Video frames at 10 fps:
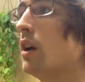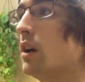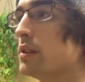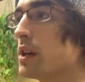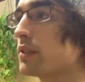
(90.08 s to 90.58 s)

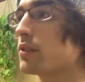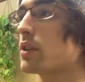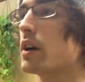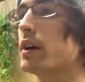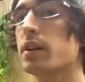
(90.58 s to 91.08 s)
Yes,
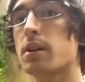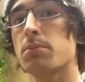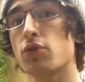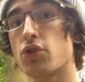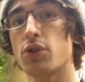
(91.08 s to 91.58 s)
I
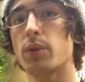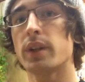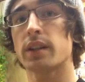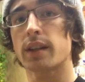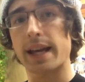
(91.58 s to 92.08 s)
am
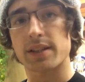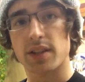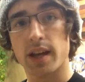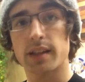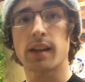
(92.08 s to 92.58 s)
doing and
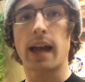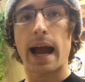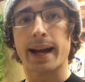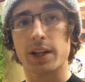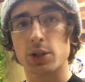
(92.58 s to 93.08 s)
taking
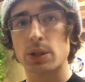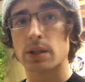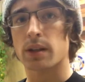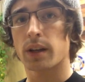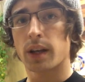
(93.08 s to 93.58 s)

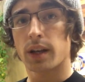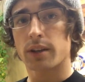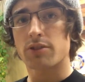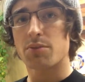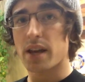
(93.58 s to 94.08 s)
action
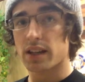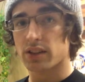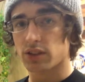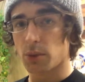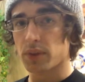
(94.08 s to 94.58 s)
to make
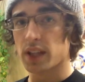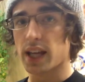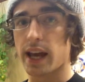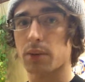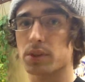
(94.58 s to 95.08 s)
something
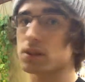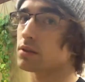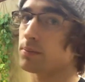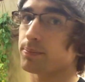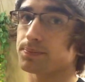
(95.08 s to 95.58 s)
happen,